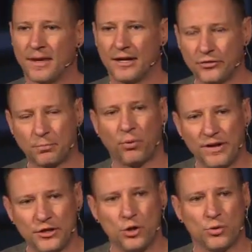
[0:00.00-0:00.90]
I just pray
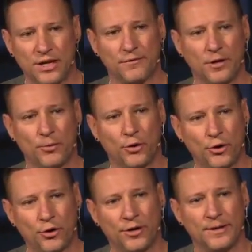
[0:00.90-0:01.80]
that you will give him or
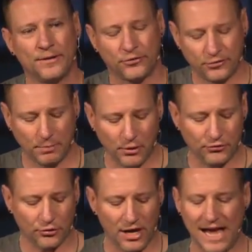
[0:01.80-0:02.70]
her
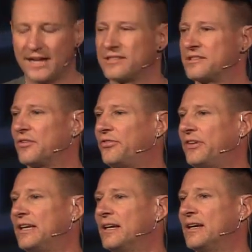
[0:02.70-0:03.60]
spiritual eyes to
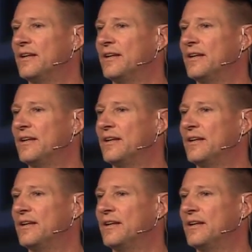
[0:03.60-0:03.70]
see.